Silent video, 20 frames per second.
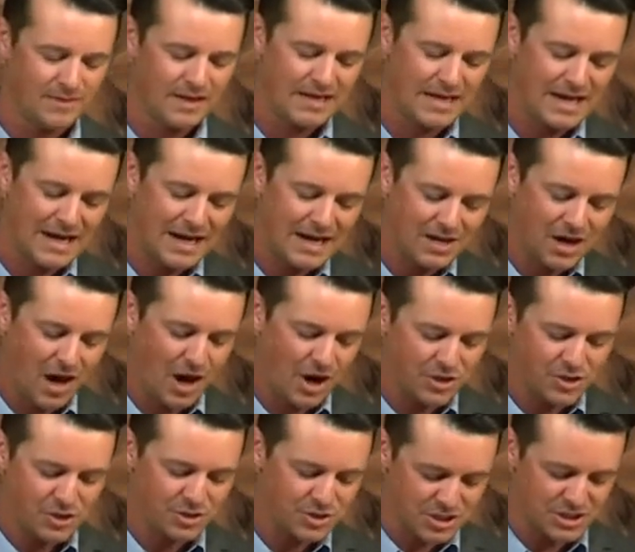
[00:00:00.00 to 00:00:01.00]
And in
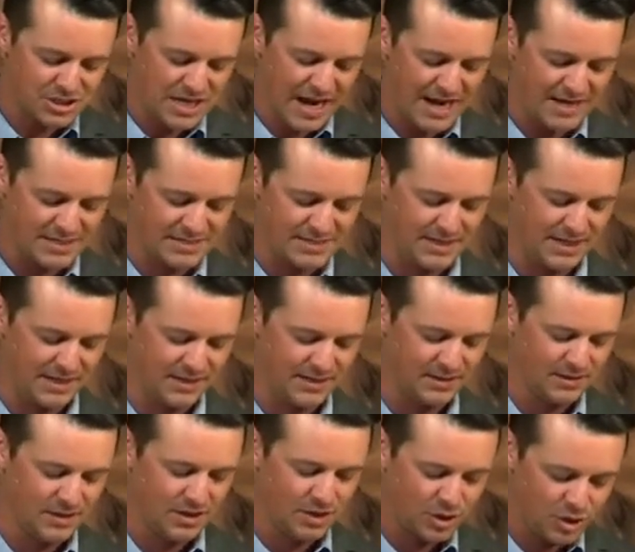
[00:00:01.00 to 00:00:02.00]

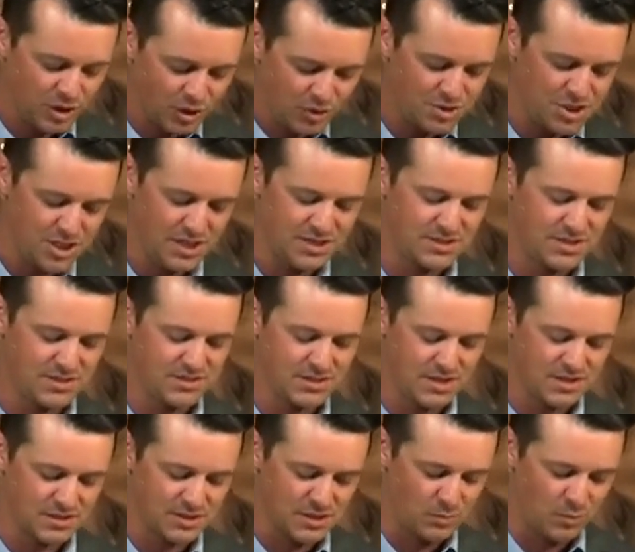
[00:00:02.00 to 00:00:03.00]
understanding who Jesus
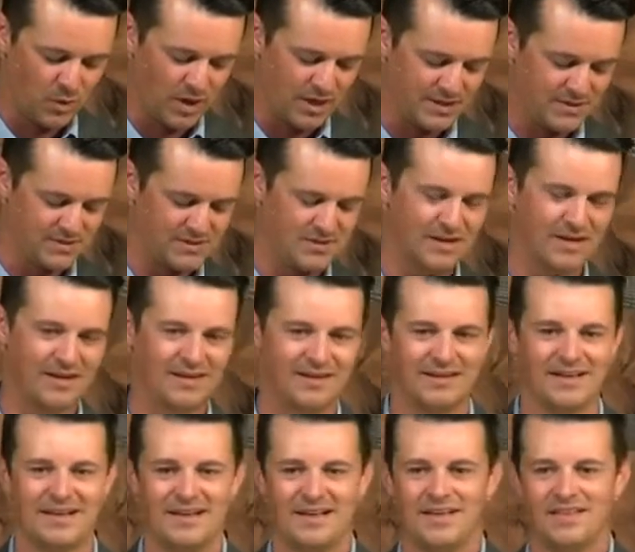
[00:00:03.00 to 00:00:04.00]
is and what he's
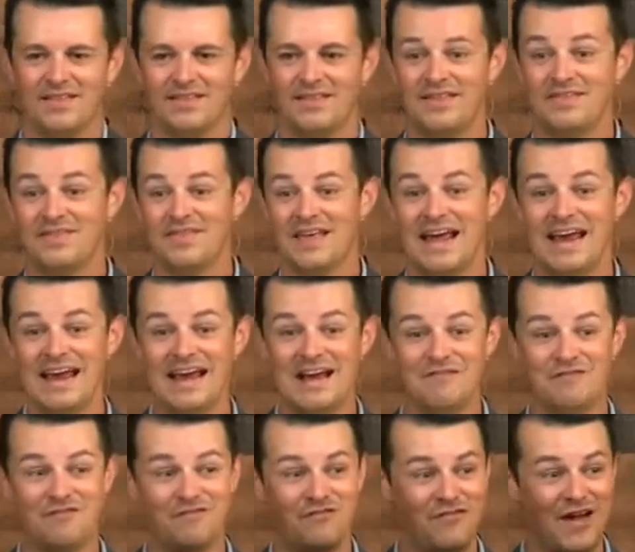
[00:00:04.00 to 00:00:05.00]
done, then they,
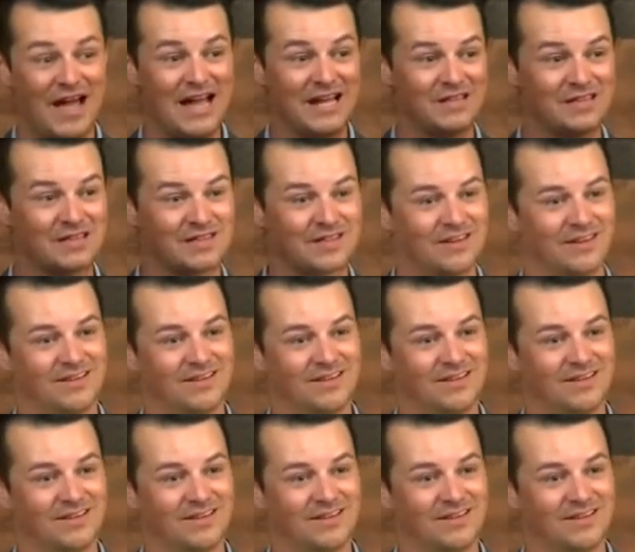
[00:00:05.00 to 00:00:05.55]
in faith,